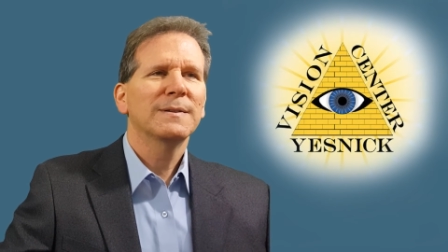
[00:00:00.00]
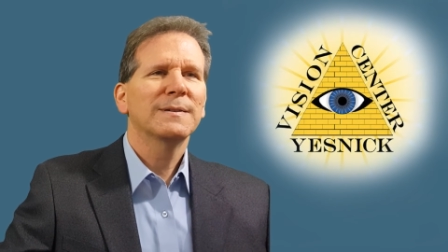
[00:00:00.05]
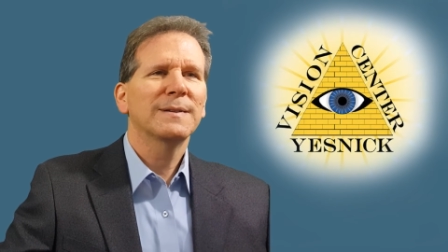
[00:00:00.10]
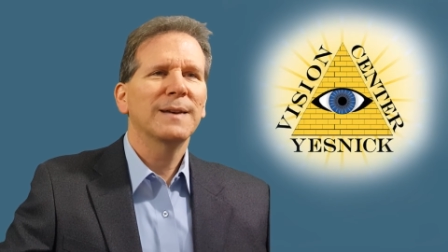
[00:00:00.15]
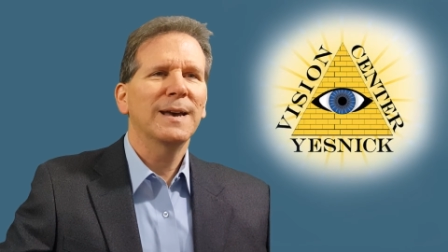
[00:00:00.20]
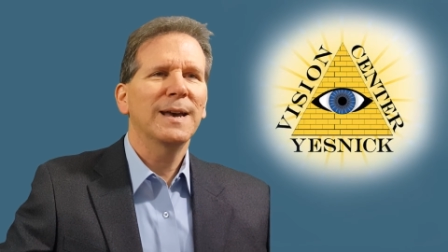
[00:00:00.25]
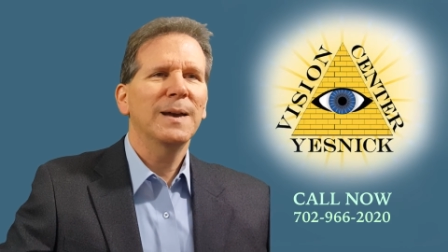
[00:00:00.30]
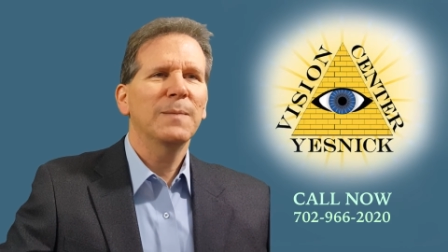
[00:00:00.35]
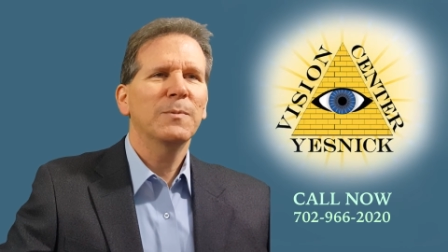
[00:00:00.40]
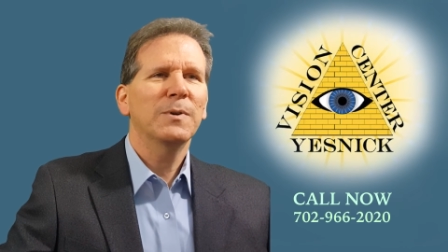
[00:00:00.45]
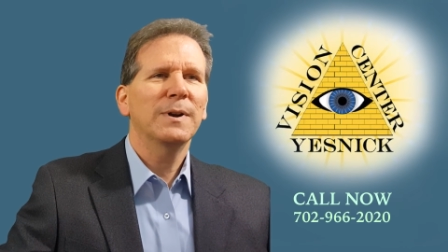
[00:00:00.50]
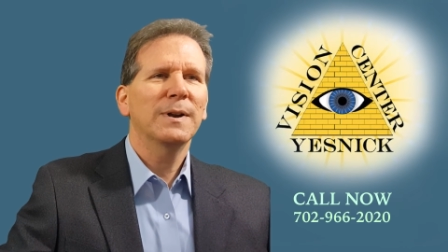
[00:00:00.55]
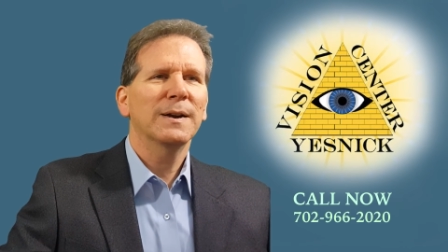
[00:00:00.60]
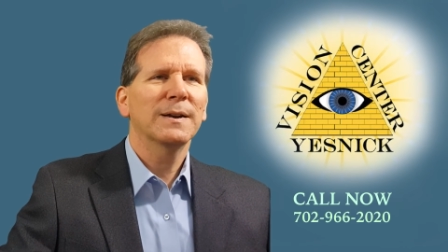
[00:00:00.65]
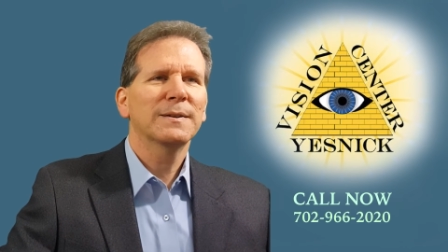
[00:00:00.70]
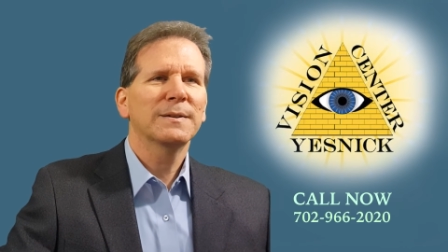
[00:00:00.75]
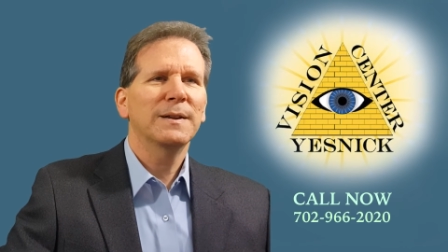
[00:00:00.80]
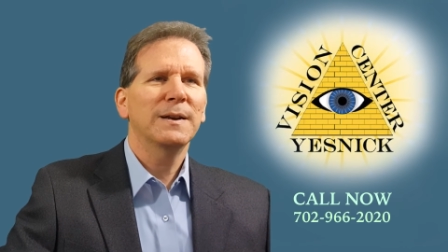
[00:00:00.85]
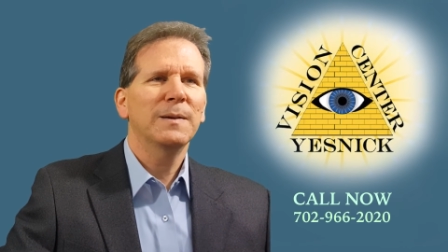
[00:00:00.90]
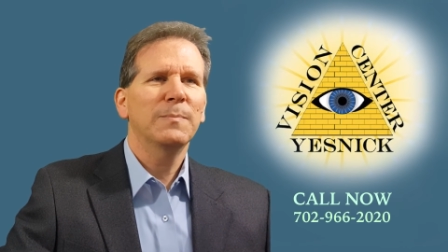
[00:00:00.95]
same or
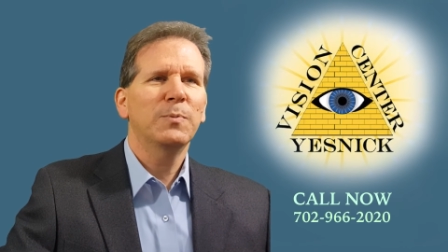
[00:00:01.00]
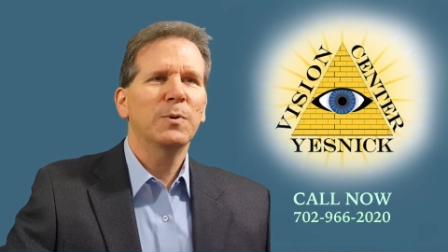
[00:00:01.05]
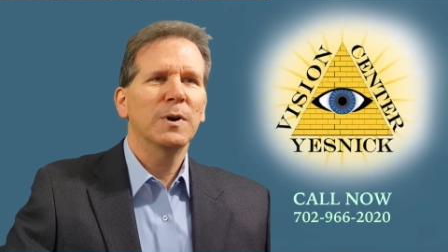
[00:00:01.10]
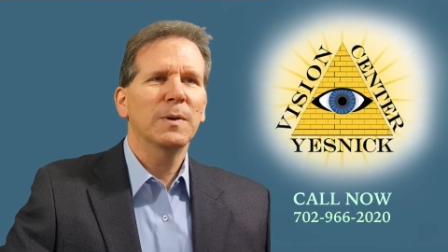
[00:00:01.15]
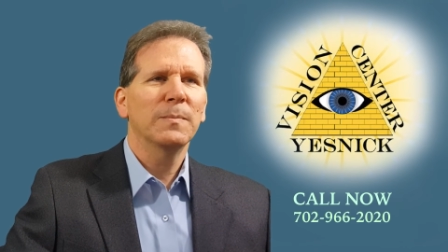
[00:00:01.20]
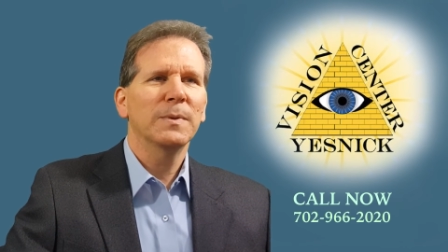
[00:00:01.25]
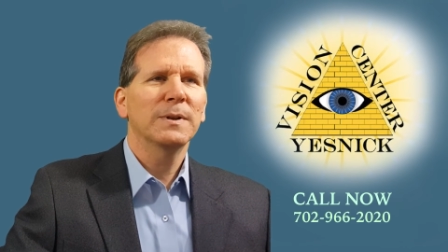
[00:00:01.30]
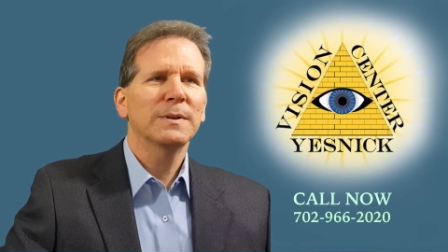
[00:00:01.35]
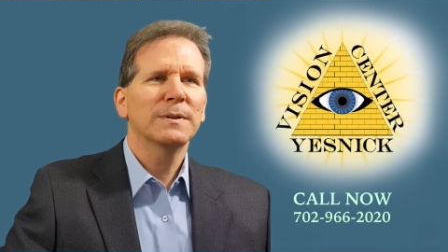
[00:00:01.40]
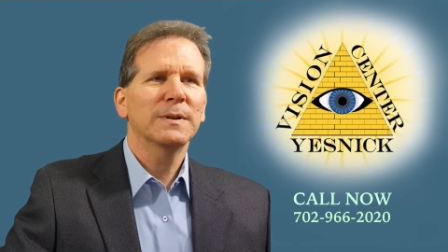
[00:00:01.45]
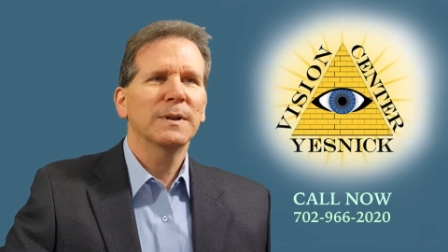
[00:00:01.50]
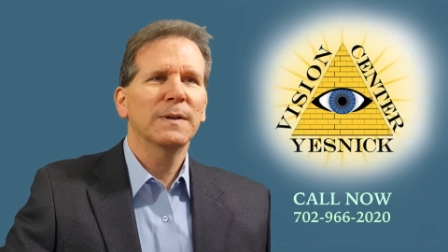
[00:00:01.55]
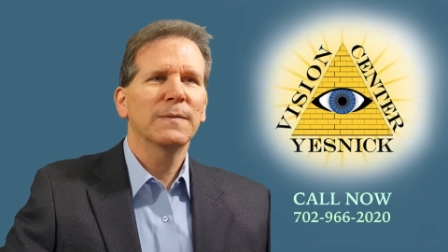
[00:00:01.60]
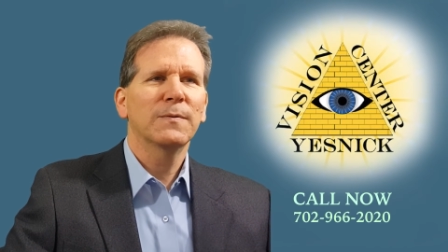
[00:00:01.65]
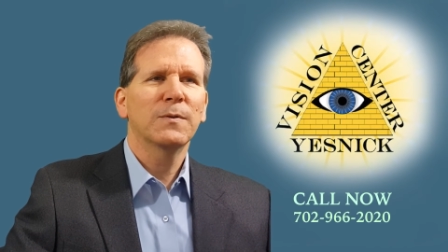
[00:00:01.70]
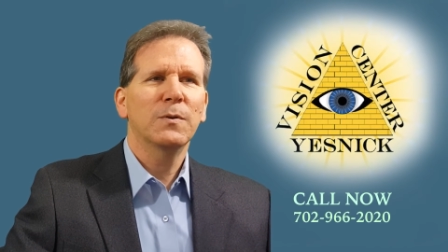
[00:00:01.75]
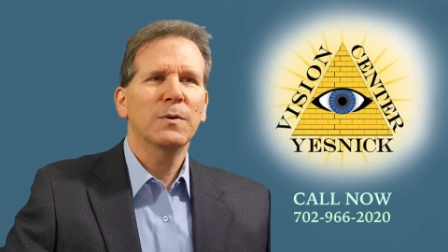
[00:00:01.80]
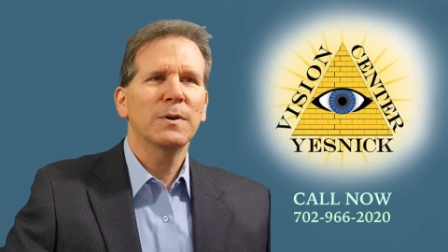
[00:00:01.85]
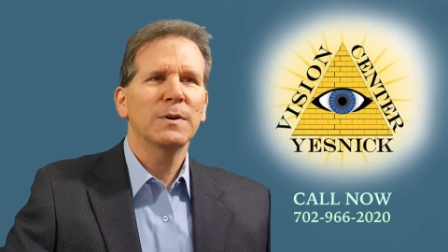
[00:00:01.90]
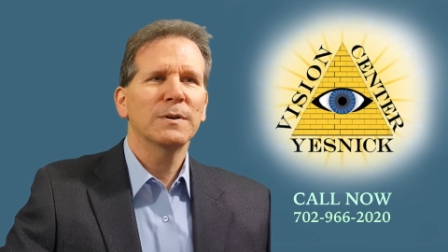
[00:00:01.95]
next day appointments, and
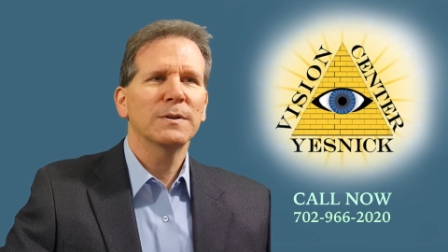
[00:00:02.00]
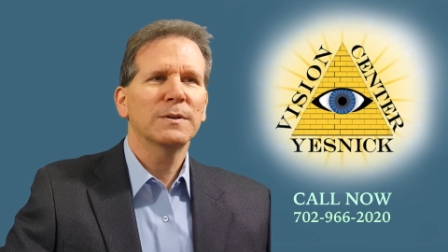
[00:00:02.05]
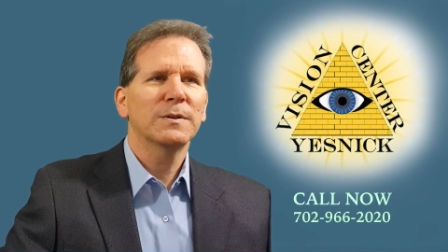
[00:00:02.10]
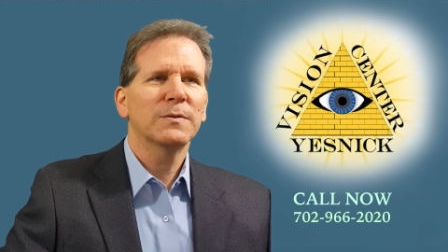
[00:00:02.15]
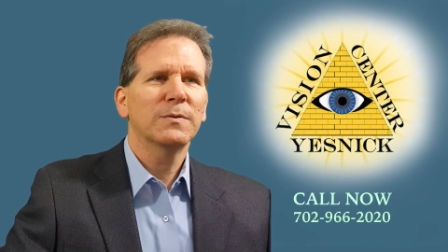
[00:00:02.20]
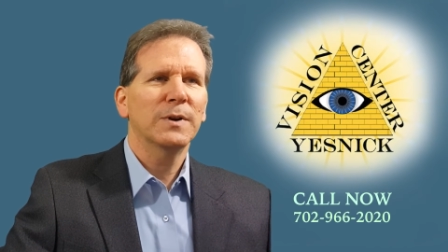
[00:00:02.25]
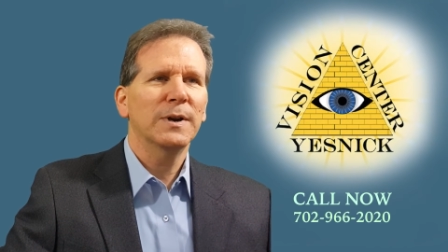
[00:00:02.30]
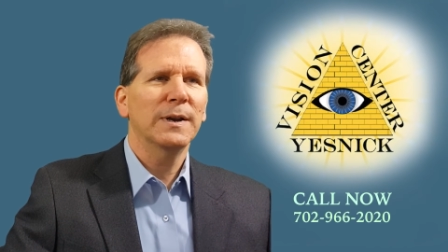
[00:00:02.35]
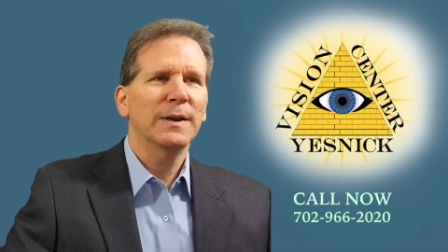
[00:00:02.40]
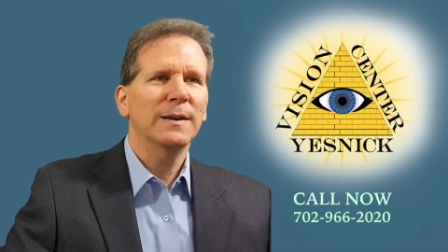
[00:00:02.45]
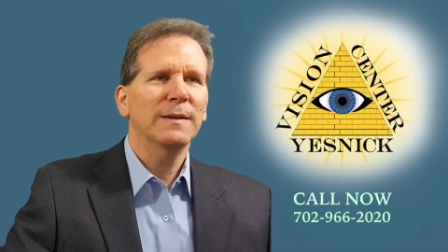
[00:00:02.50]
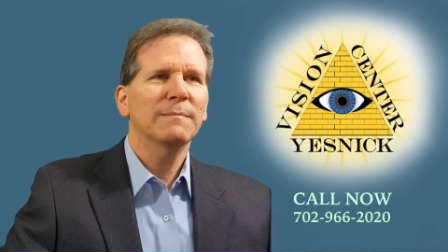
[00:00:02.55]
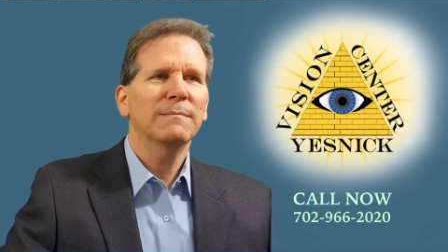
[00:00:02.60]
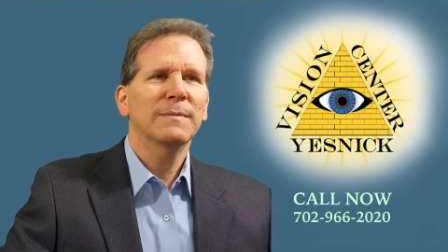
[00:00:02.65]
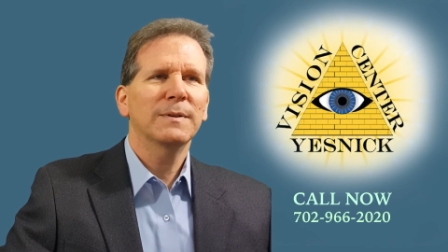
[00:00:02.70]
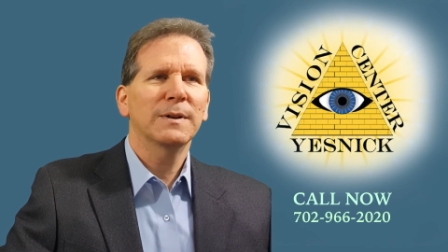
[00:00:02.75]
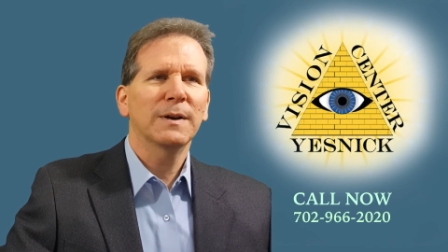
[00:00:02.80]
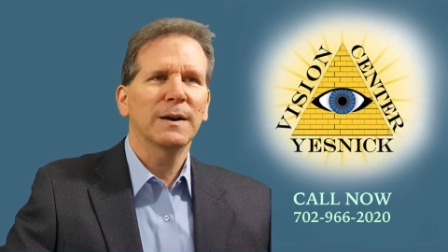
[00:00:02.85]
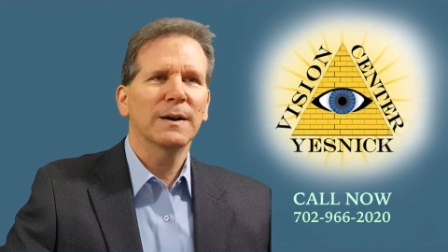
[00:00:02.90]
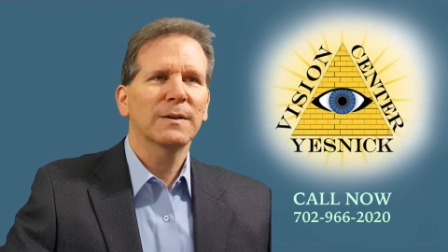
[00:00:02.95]
of course, great
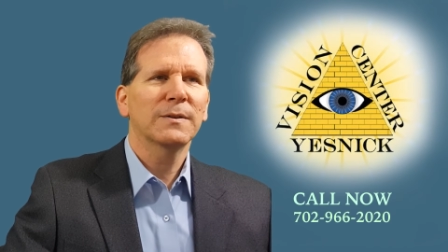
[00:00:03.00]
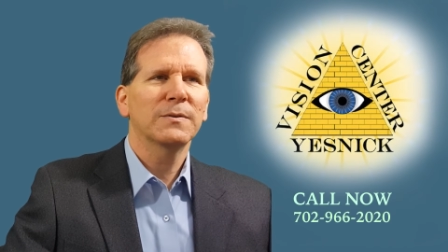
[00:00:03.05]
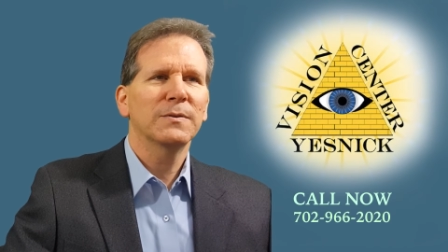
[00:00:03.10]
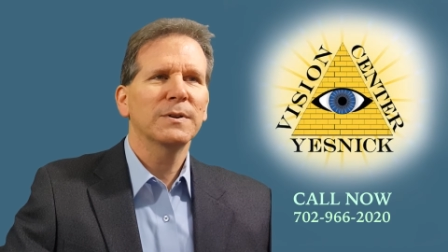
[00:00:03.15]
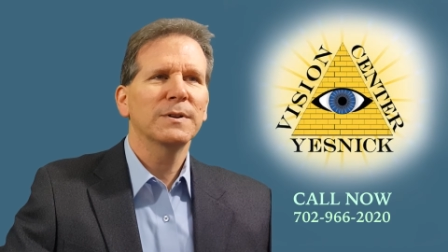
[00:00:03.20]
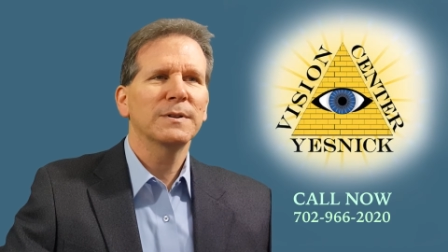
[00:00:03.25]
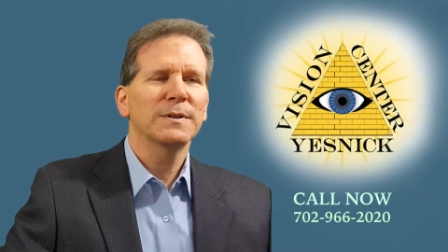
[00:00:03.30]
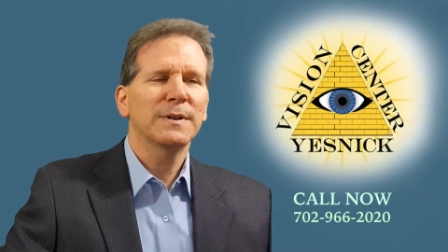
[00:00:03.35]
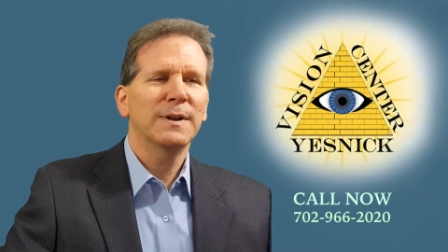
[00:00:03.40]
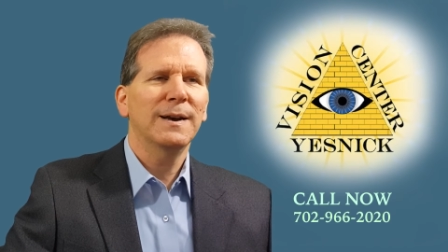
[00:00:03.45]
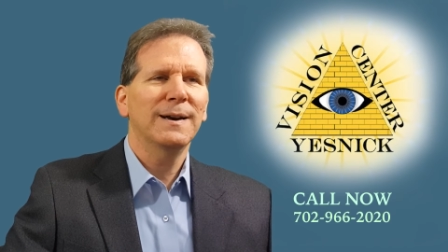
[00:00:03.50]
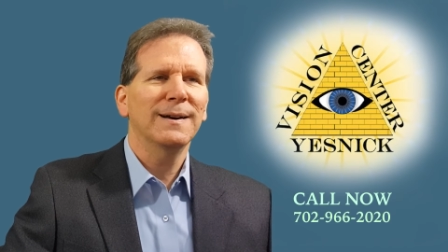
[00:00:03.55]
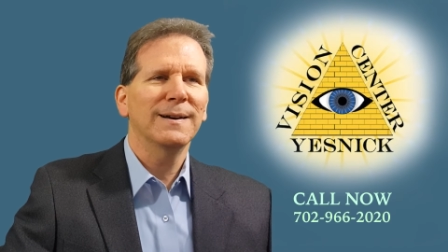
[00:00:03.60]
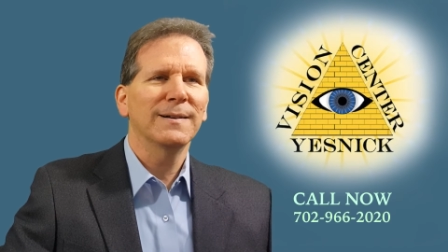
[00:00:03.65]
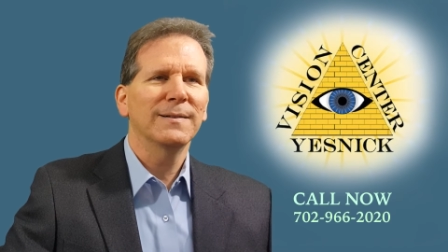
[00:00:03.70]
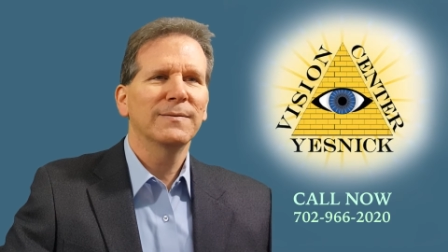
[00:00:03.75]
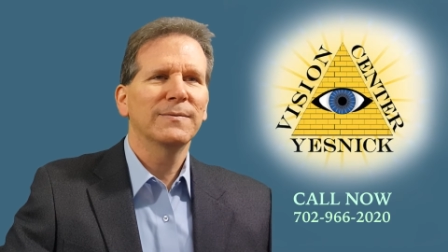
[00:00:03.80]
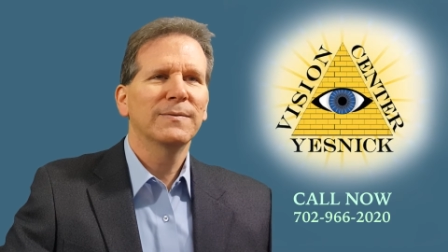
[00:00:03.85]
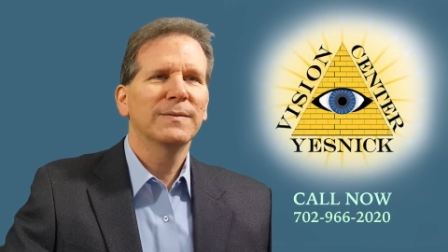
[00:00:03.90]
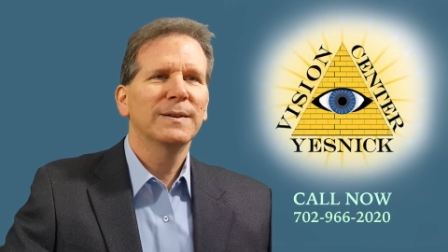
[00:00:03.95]
doctor and
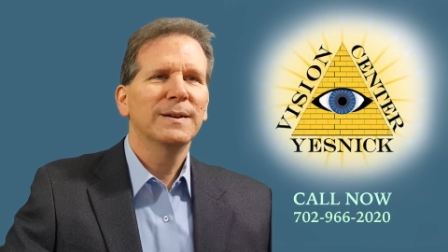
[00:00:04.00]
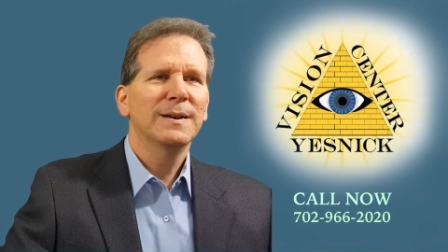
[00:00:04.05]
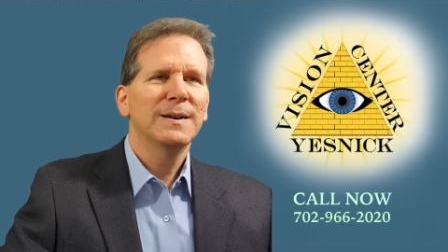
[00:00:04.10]
staff.